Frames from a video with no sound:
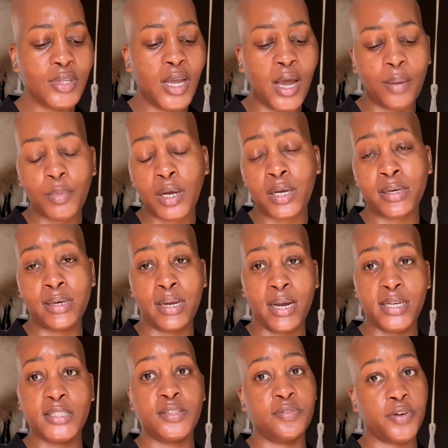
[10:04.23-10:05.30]
I'm not gonna lie,
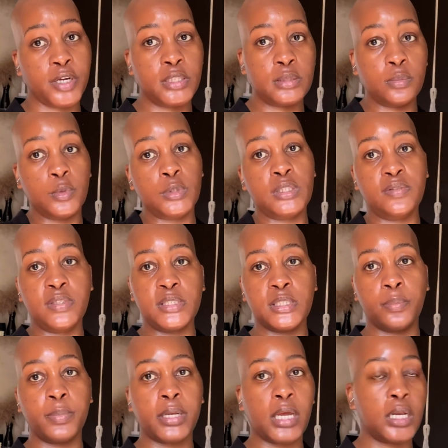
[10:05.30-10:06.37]
it's very
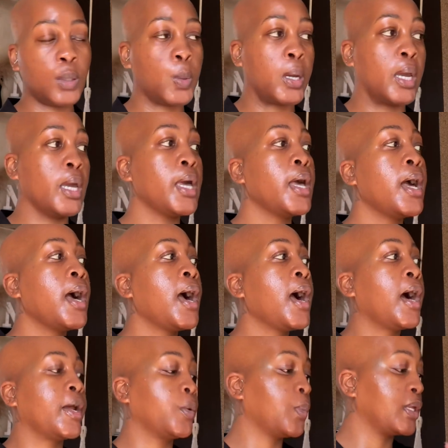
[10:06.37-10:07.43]
demotivating. But anyway,
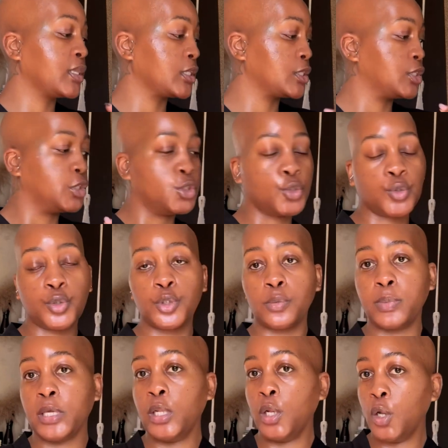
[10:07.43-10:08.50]
I don't want this intro to
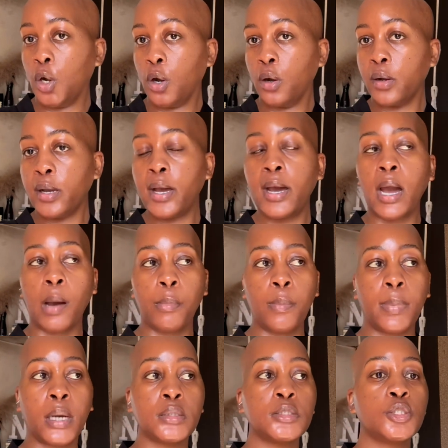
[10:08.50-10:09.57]
be long. I'm
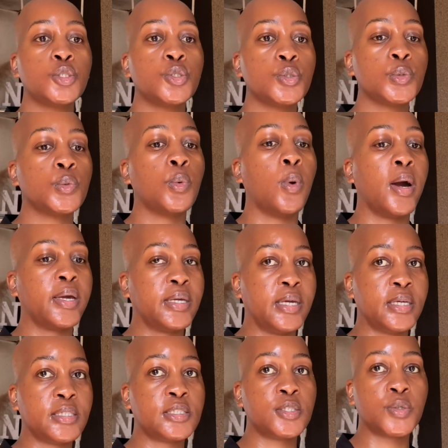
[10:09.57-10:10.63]
about to
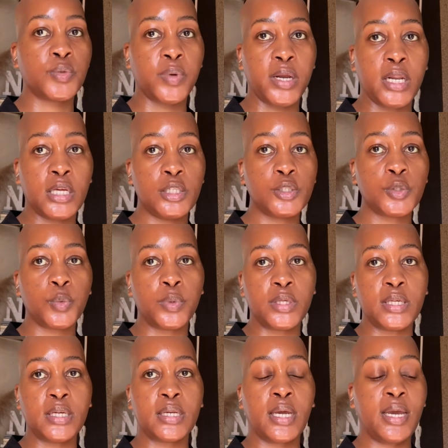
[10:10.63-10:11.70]
get ready so we
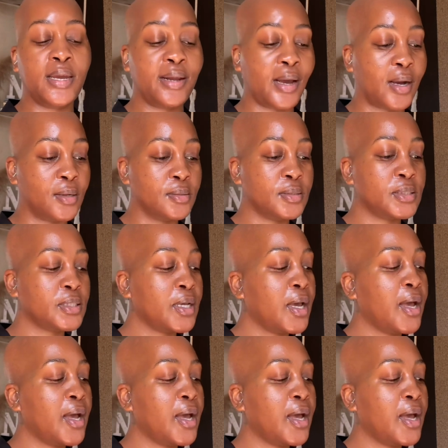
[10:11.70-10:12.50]
can head out.